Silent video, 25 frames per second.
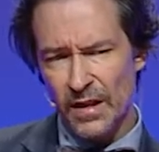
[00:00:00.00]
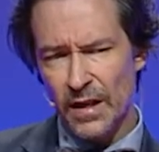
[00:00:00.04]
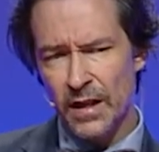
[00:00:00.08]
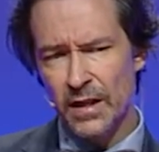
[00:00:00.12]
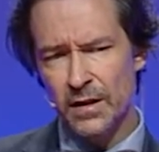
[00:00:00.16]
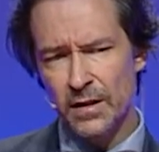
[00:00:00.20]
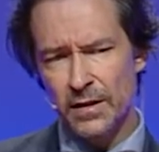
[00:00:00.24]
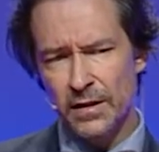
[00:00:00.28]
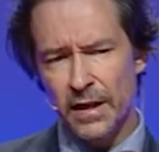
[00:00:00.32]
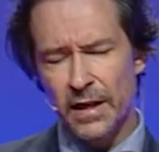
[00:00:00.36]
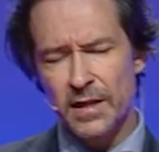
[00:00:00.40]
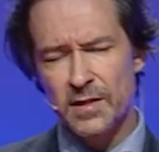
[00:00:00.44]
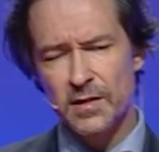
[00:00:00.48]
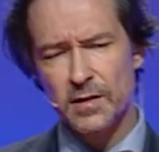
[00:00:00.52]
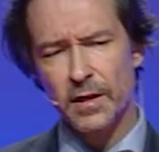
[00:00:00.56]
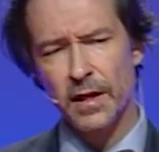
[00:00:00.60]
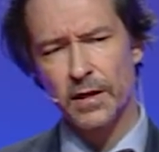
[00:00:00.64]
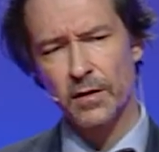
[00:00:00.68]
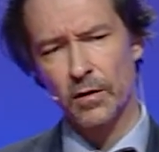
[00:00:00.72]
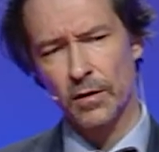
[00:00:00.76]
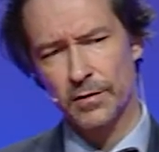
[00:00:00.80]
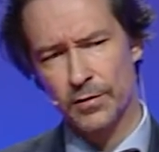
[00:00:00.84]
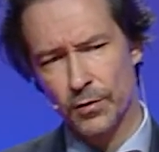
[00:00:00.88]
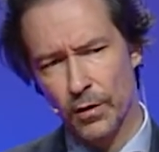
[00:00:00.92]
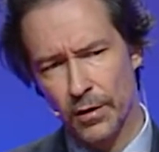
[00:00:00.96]
in the next slide,
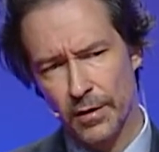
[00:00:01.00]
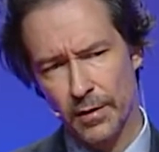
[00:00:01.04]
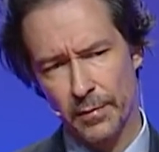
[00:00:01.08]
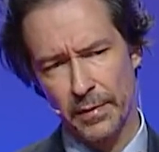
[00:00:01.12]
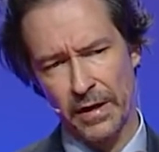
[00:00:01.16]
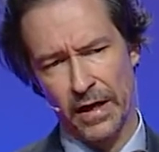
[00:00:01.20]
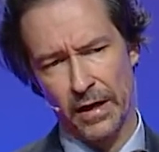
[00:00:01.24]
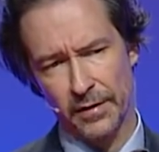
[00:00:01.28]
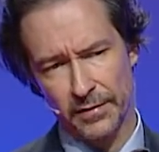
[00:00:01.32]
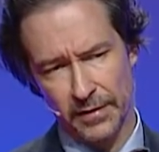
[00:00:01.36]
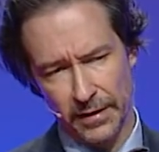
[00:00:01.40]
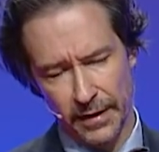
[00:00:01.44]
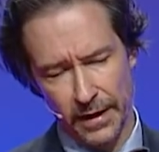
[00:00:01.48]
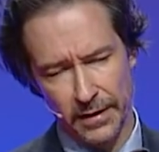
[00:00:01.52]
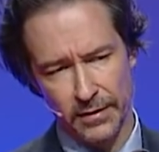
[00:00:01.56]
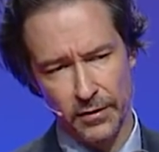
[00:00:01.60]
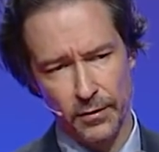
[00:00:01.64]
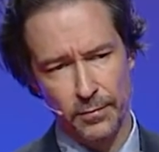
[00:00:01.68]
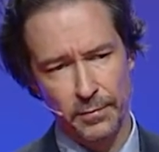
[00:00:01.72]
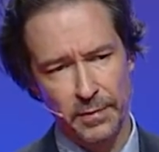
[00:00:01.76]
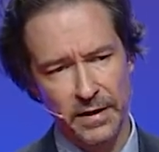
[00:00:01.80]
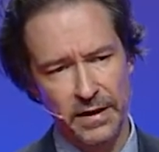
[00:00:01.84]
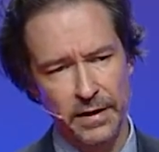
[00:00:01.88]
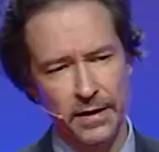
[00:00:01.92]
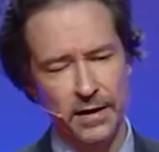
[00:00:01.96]
I'll talk about the
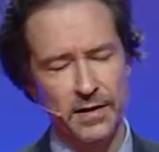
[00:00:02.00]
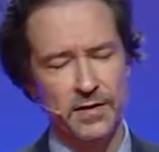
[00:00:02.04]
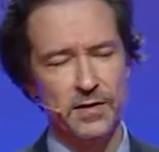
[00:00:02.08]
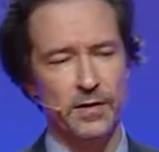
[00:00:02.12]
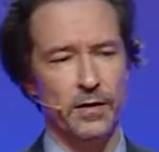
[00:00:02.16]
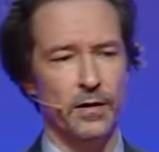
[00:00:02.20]
underpinnings